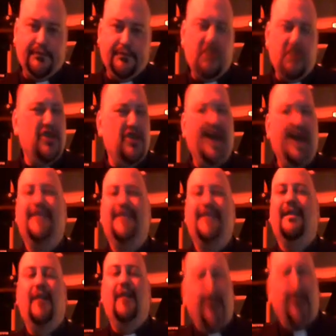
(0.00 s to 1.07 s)

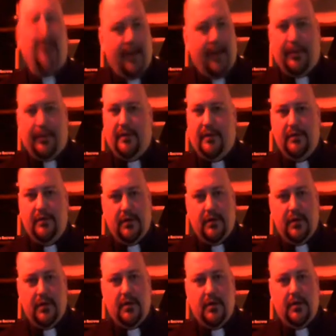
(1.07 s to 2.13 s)
Shut up.
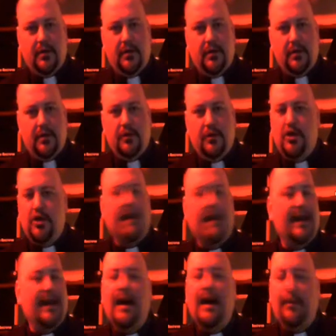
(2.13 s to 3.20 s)
Shut
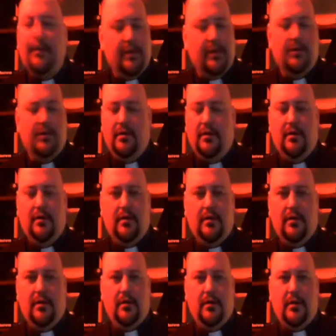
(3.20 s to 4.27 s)
up.
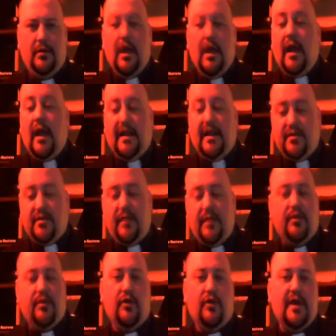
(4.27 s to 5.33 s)
And as we
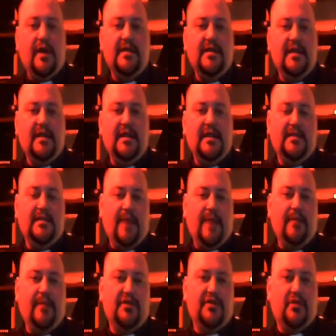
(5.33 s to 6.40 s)
progress in these
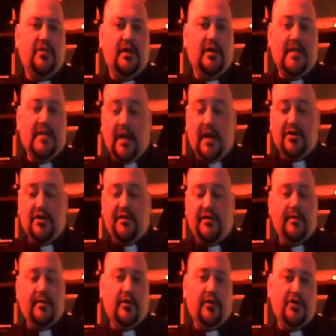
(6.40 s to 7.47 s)
Bible stories, not just
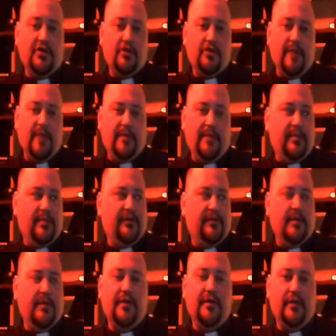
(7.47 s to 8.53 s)
from the Christian Bible, but
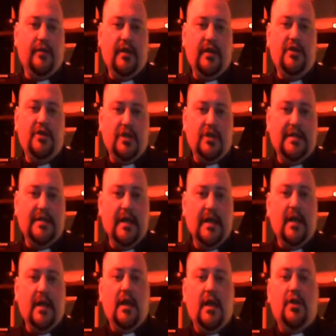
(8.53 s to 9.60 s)
from other religions,
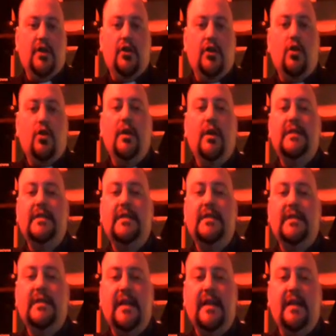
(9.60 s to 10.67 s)
you're going to
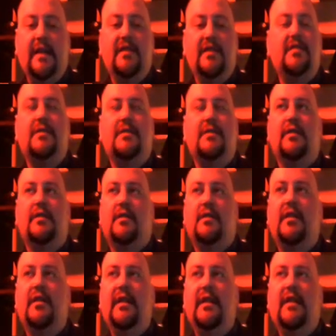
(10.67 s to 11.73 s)
see this
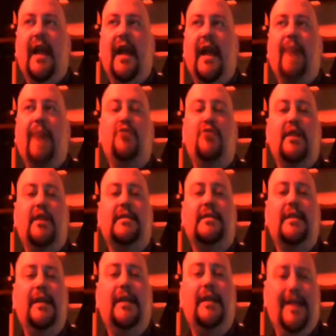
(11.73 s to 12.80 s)
the abject
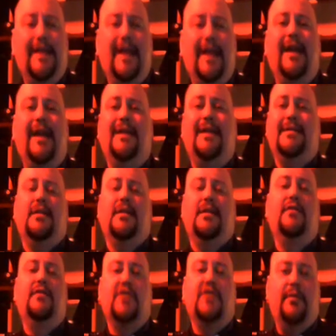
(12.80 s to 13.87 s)
silliness
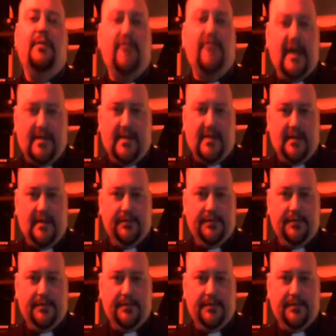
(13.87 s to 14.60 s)
of some of this.